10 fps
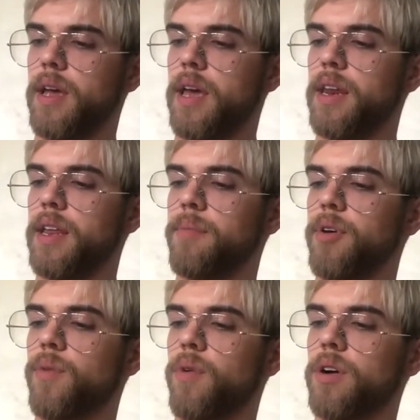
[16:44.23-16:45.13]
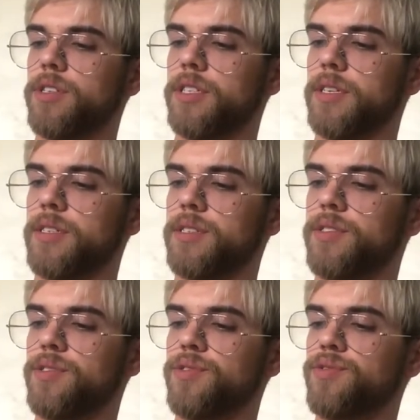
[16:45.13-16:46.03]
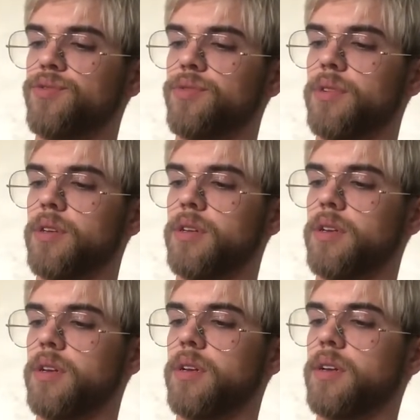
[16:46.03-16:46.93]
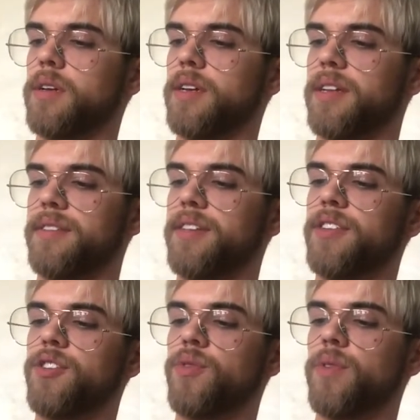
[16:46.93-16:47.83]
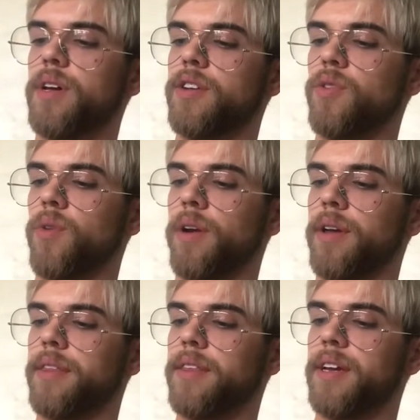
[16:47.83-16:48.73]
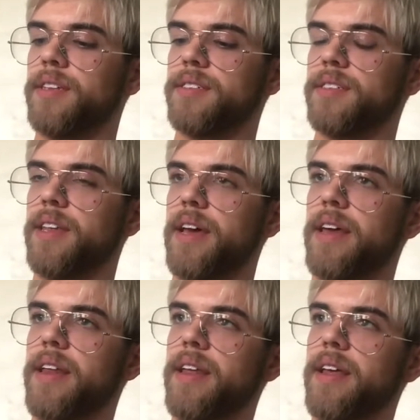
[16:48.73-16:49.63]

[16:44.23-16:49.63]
anybody watching this to continue ignoring things that